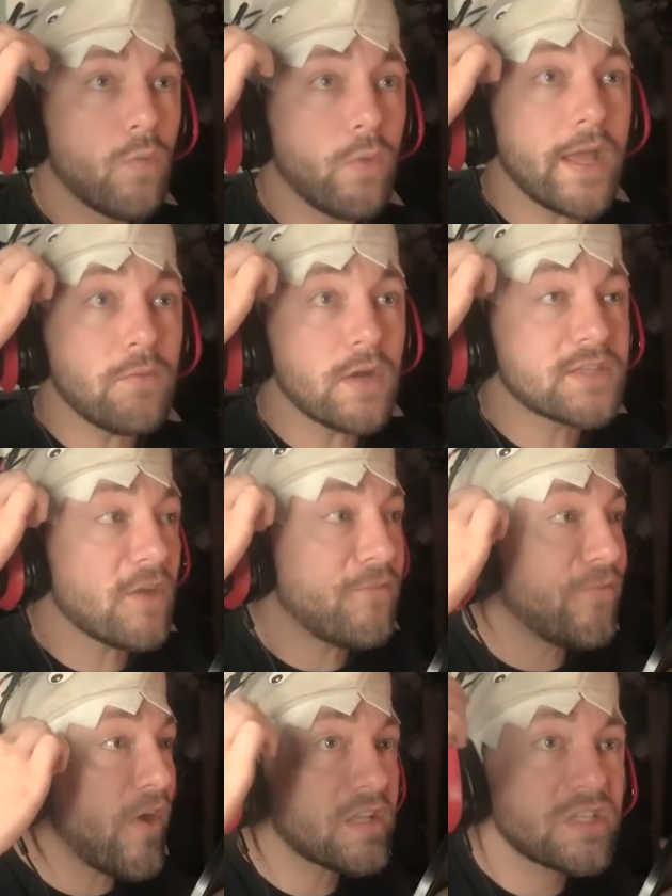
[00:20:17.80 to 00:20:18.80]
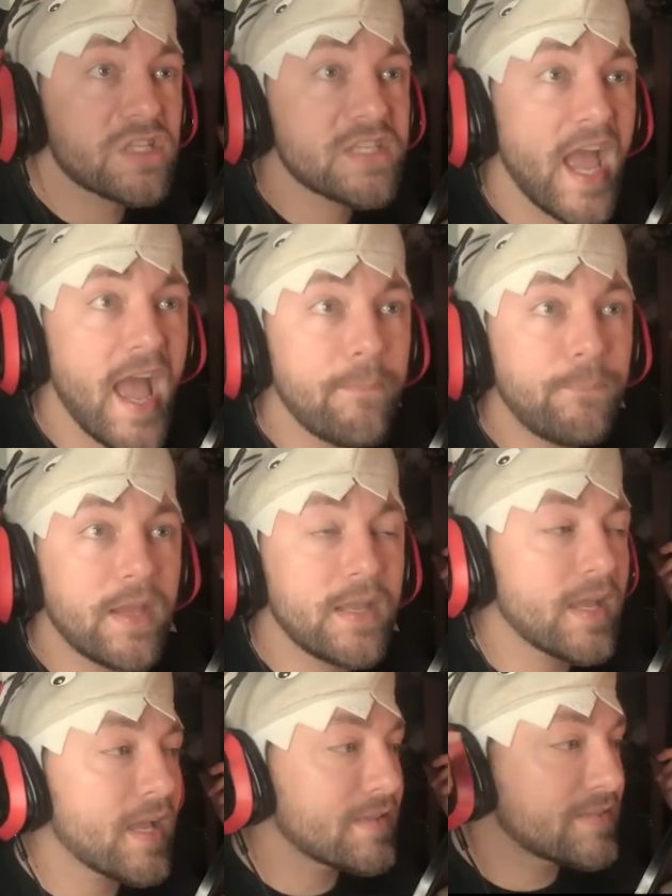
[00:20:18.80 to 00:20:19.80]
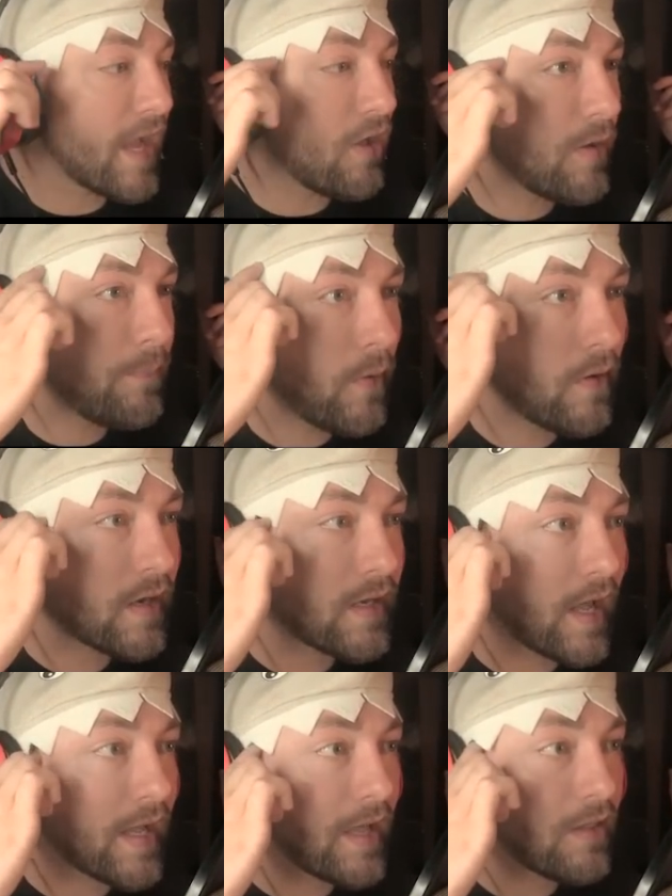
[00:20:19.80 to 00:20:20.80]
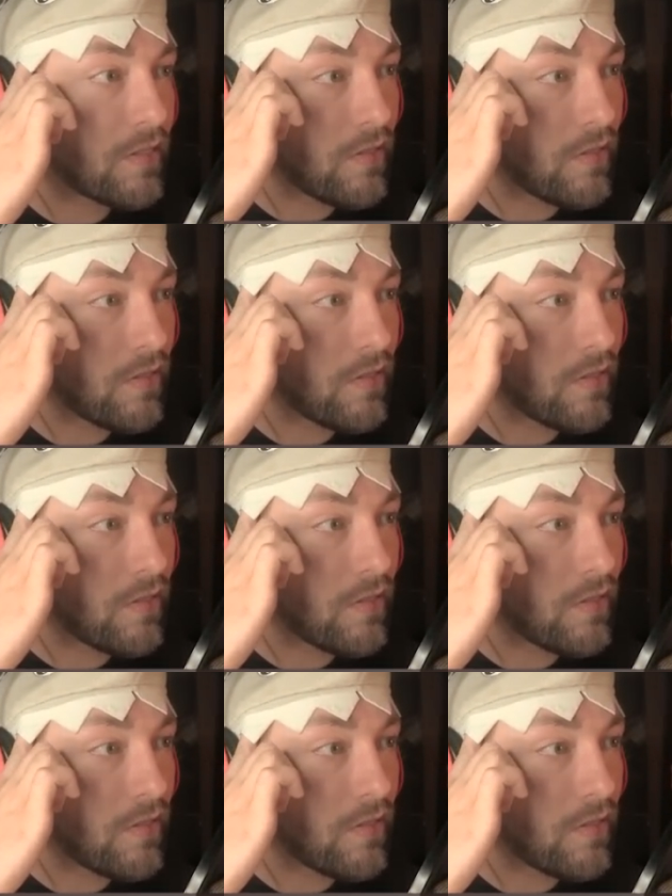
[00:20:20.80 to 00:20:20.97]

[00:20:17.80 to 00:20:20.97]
Wait, what the fuck just happened? I got teleported, I got